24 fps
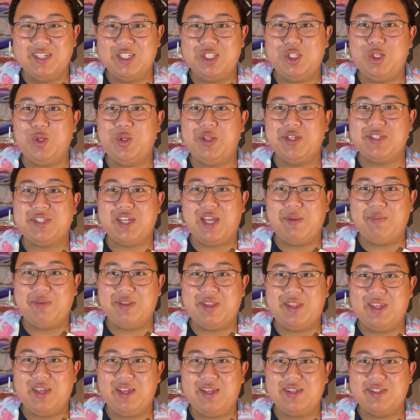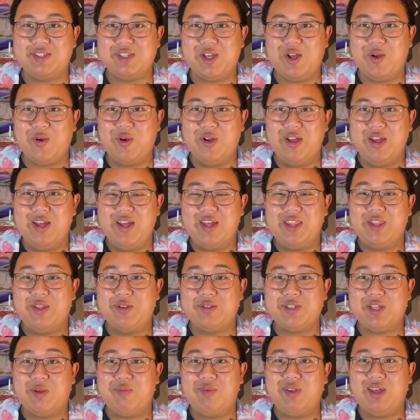do this type of thing, so
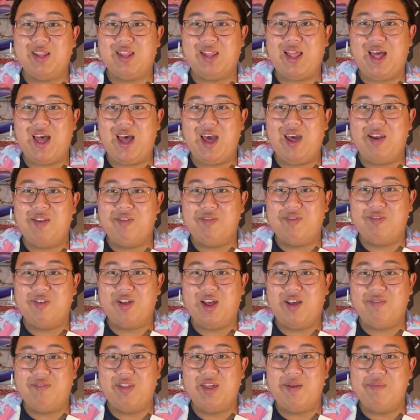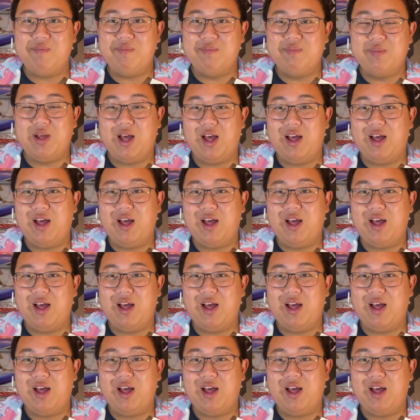there's going to be a lot of them.